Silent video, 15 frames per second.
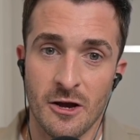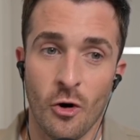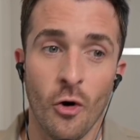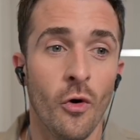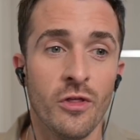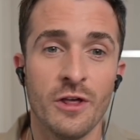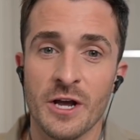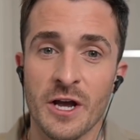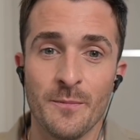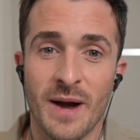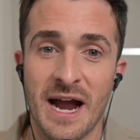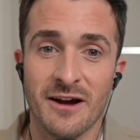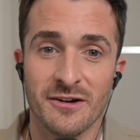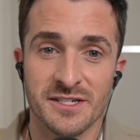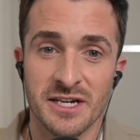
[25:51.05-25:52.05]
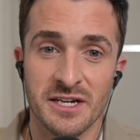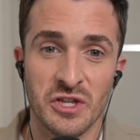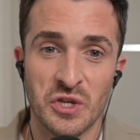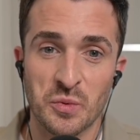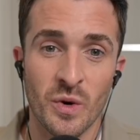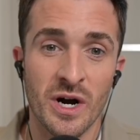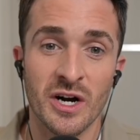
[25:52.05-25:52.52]
all the comparison in
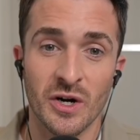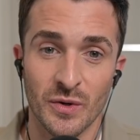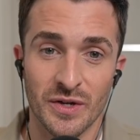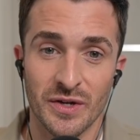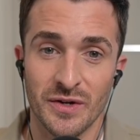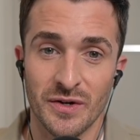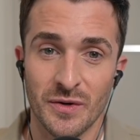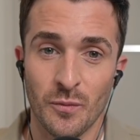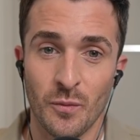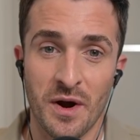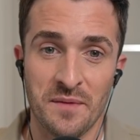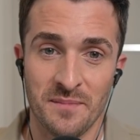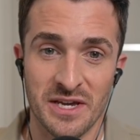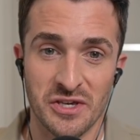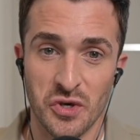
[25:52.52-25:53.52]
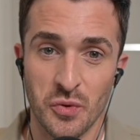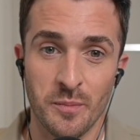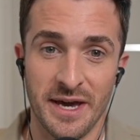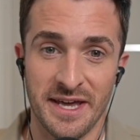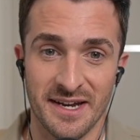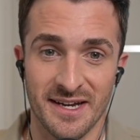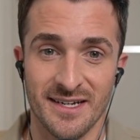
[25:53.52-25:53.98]
the world won't make you
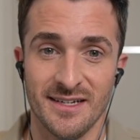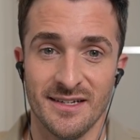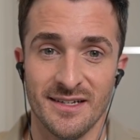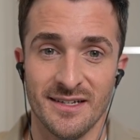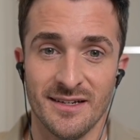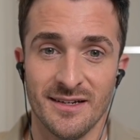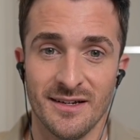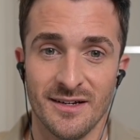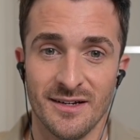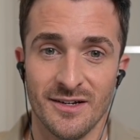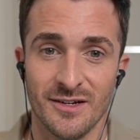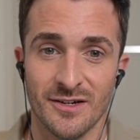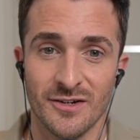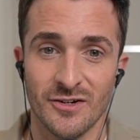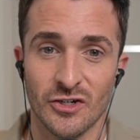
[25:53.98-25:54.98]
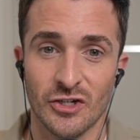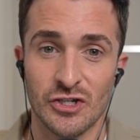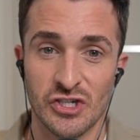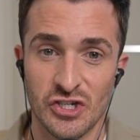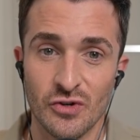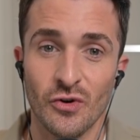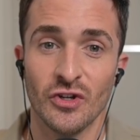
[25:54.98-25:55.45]
better,
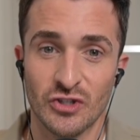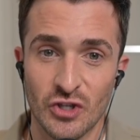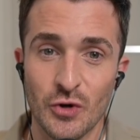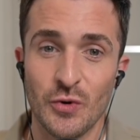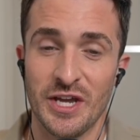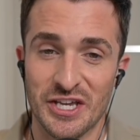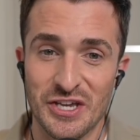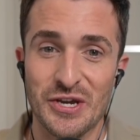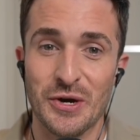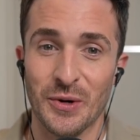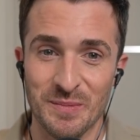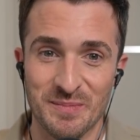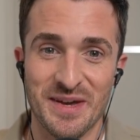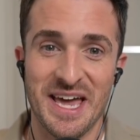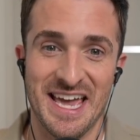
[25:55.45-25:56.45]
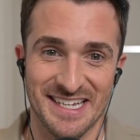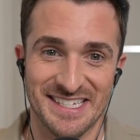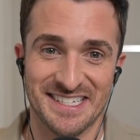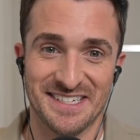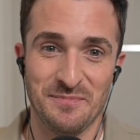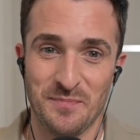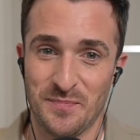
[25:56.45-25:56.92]
because you're doing your
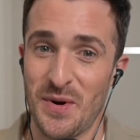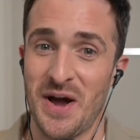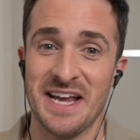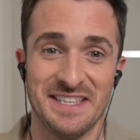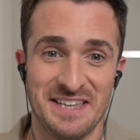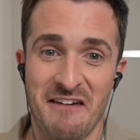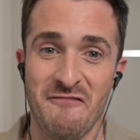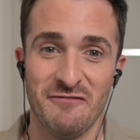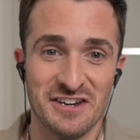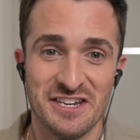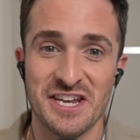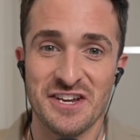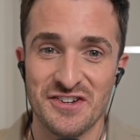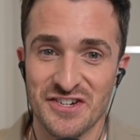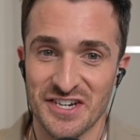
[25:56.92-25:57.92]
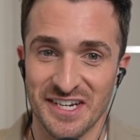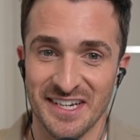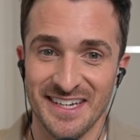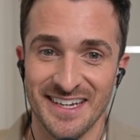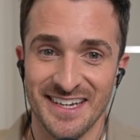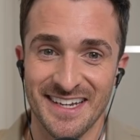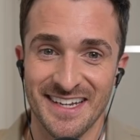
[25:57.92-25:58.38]
best. By
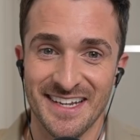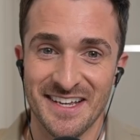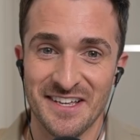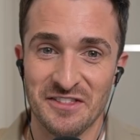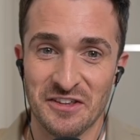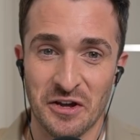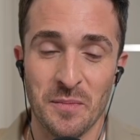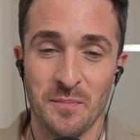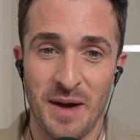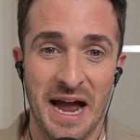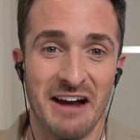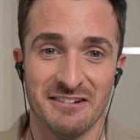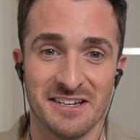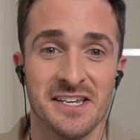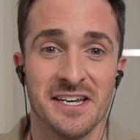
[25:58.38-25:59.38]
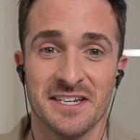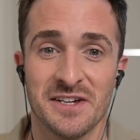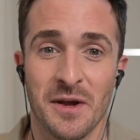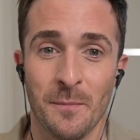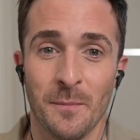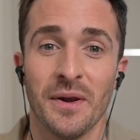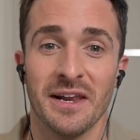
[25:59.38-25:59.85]
definition, the comparison is
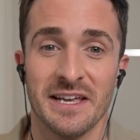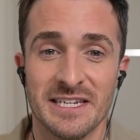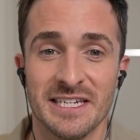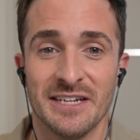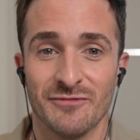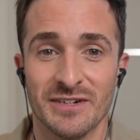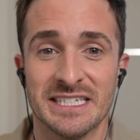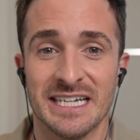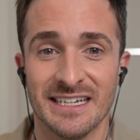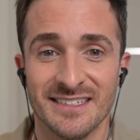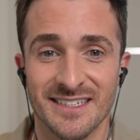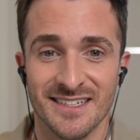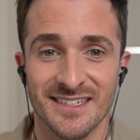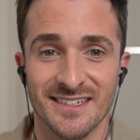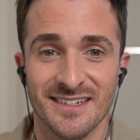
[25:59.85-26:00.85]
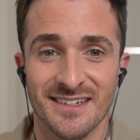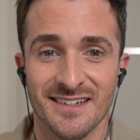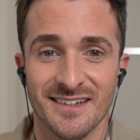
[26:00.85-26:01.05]
completely redundant.